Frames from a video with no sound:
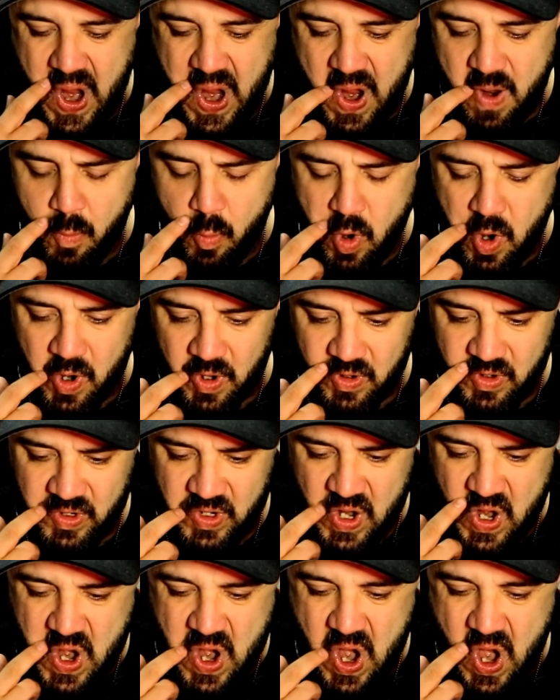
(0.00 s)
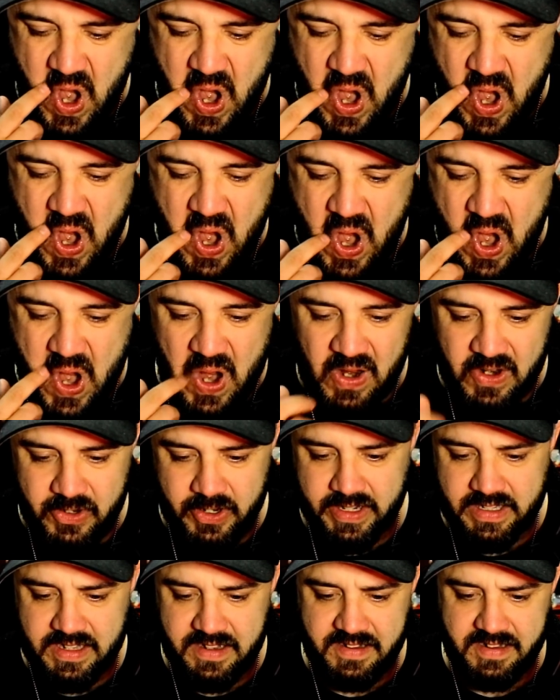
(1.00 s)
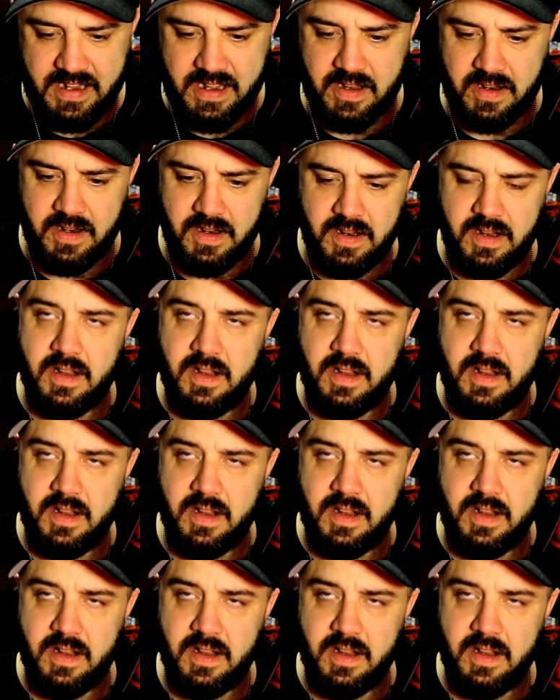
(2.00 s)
It works. Check this out.